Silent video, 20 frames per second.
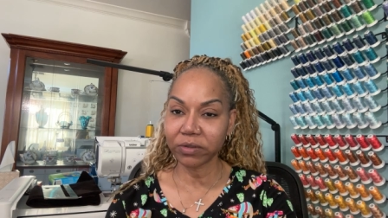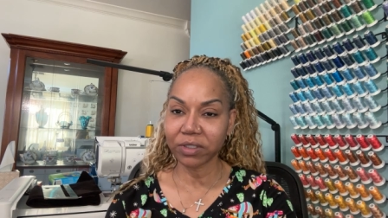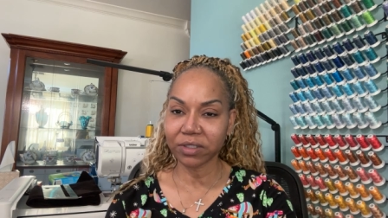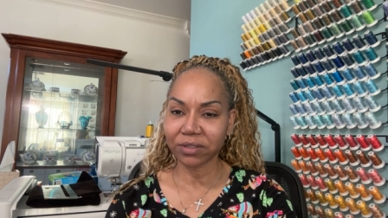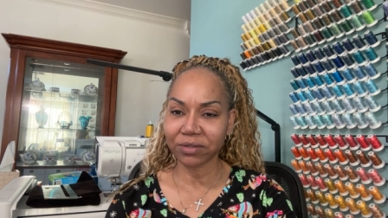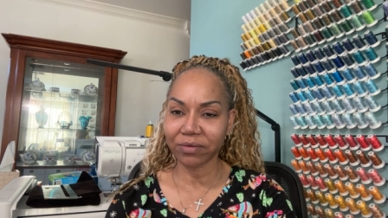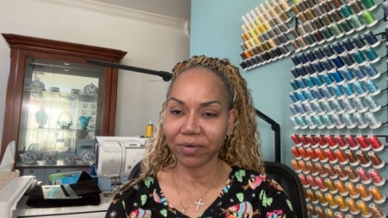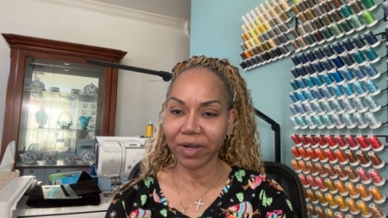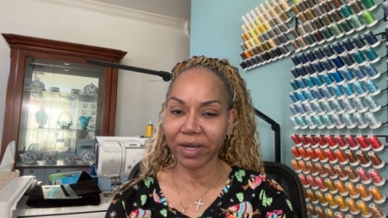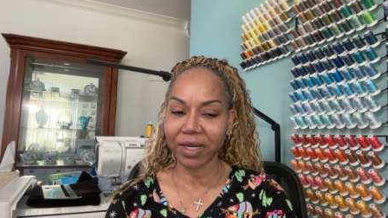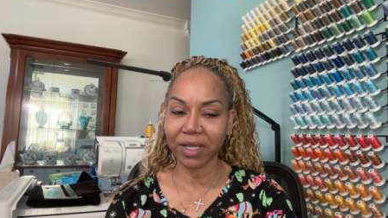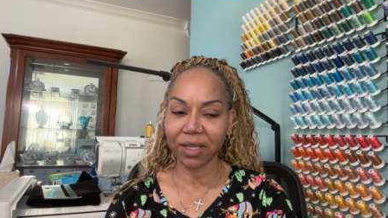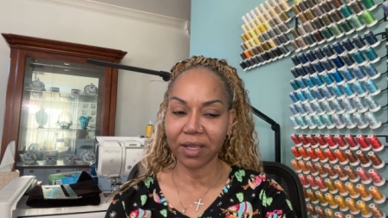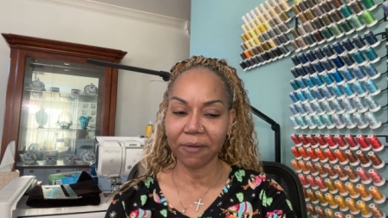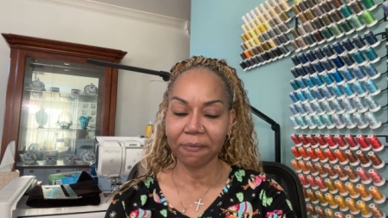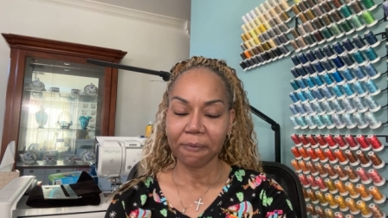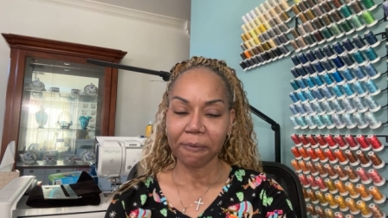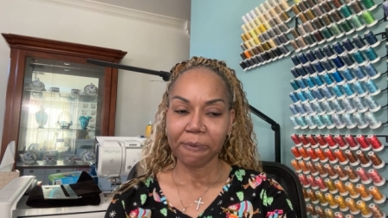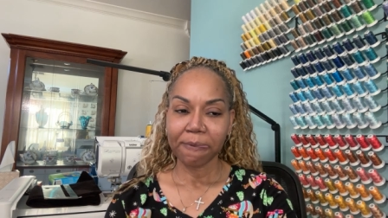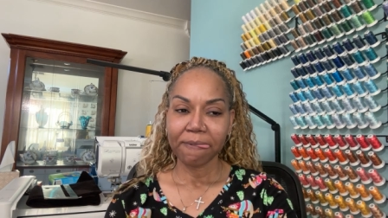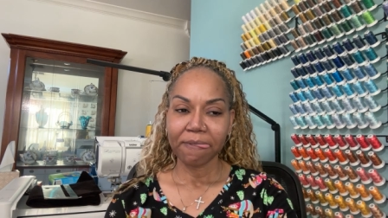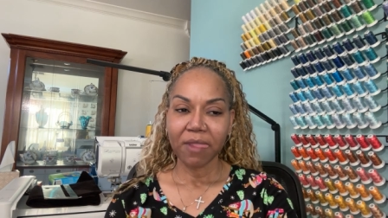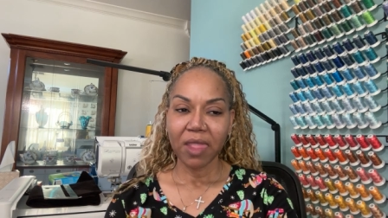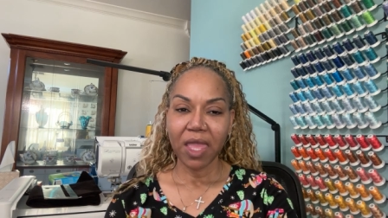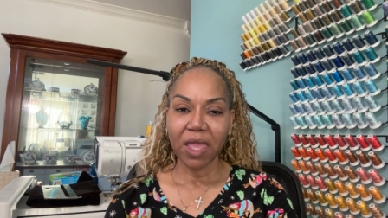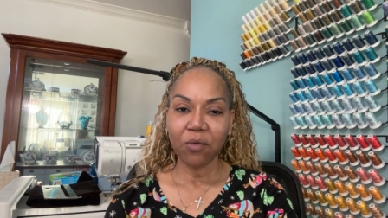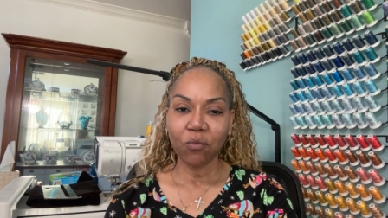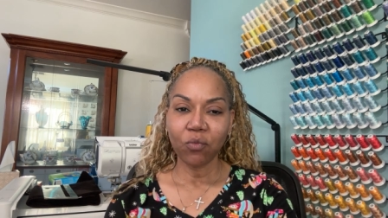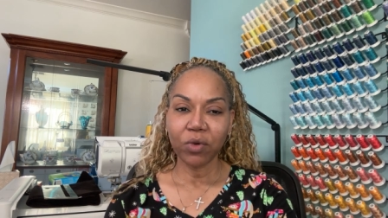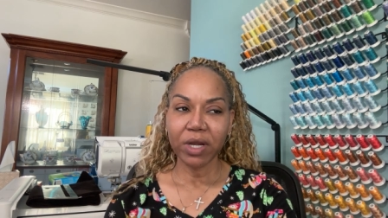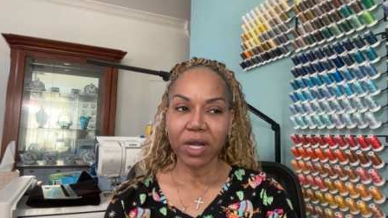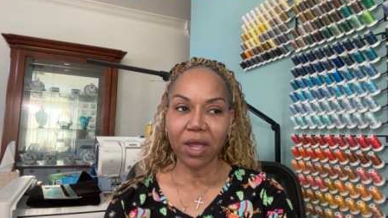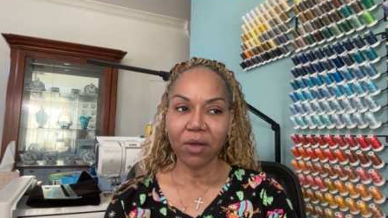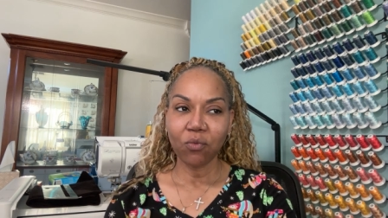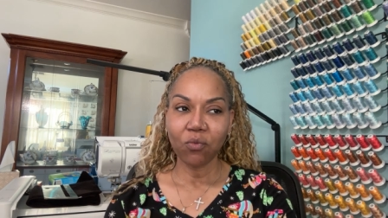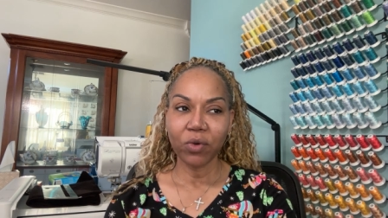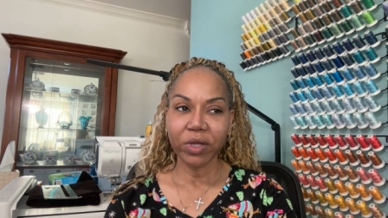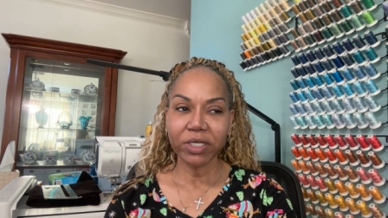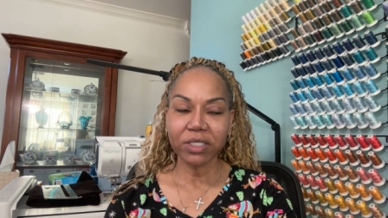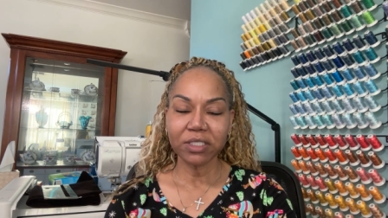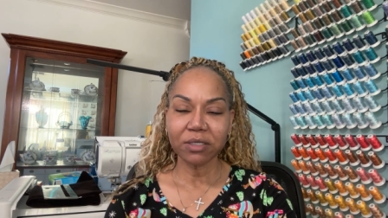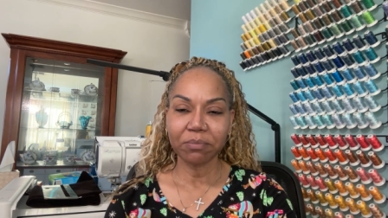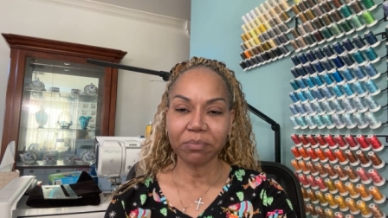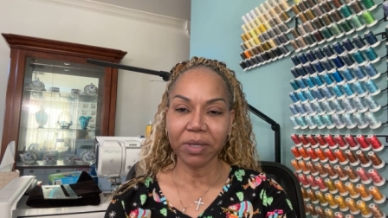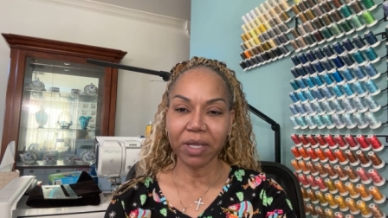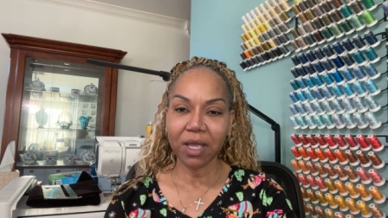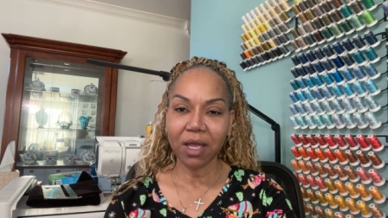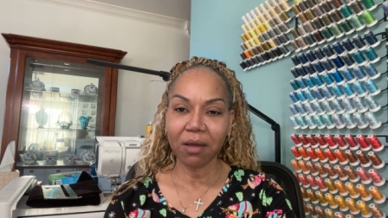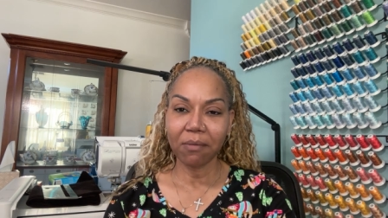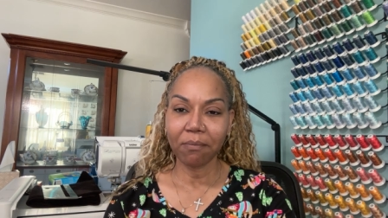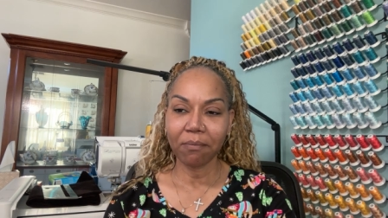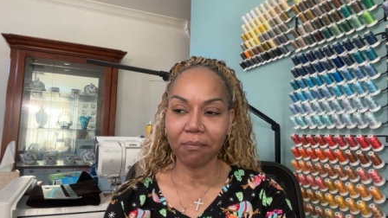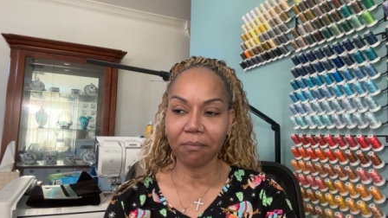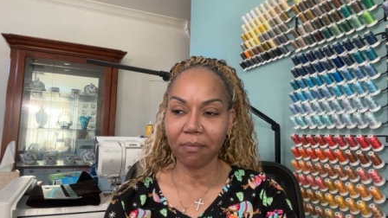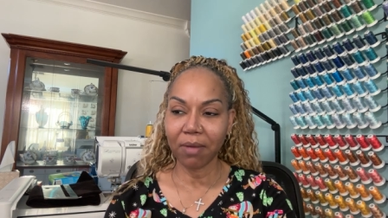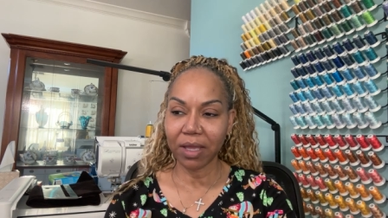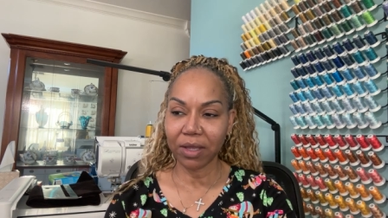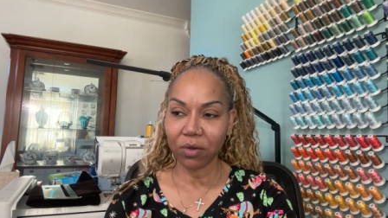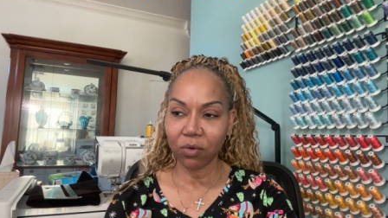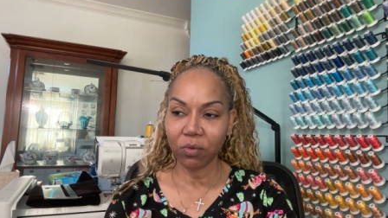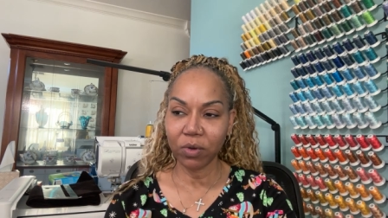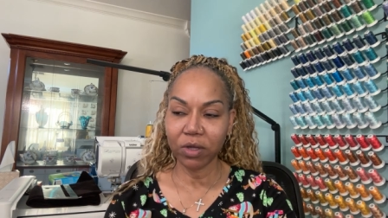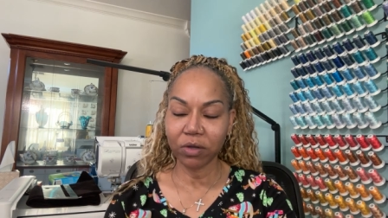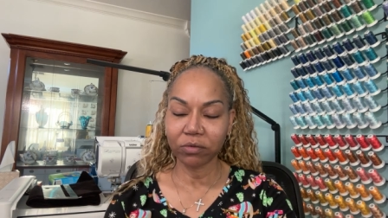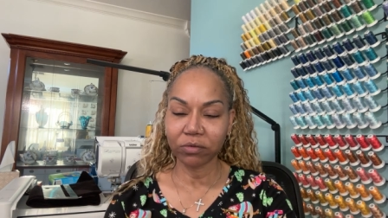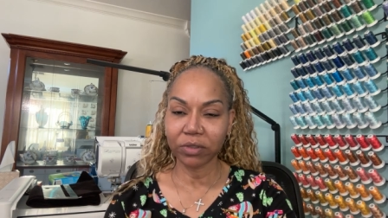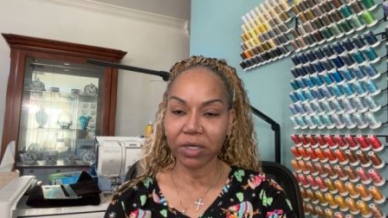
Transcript: is ready. And when I went to pick up my quilt,